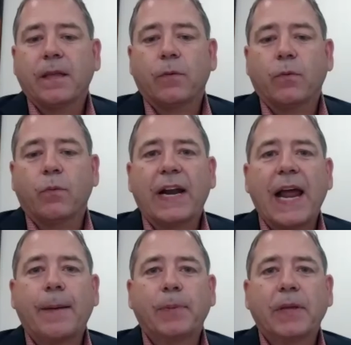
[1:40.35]
what
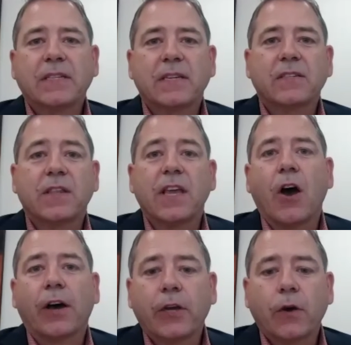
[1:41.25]
happens is the
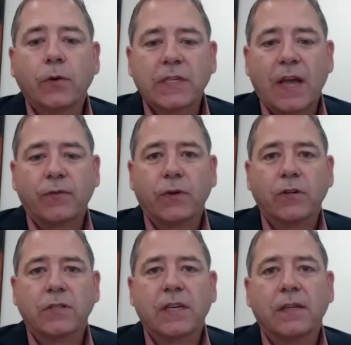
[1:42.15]
audio
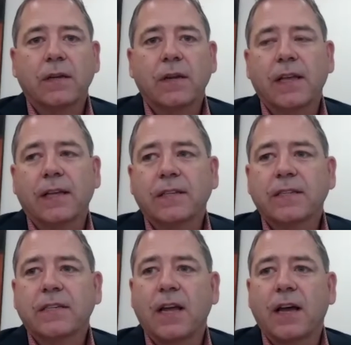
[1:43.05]
suffers.
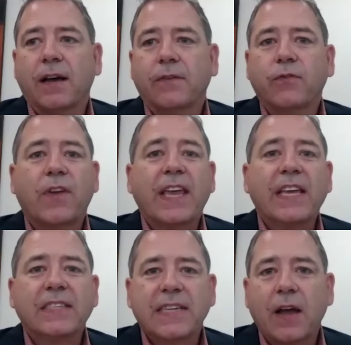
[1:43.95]
It
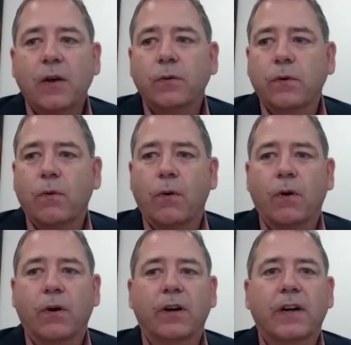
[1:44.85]
fades out,
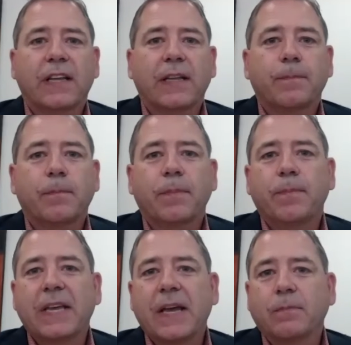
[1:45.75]
or it
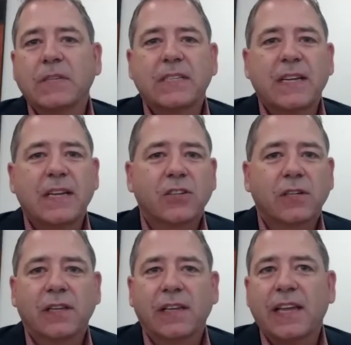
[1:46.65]
becomes
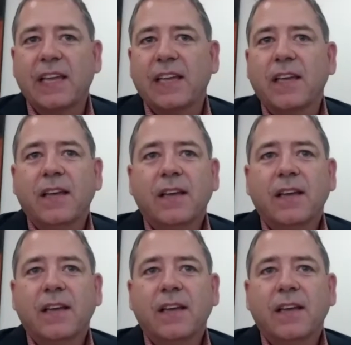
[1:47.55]
digitally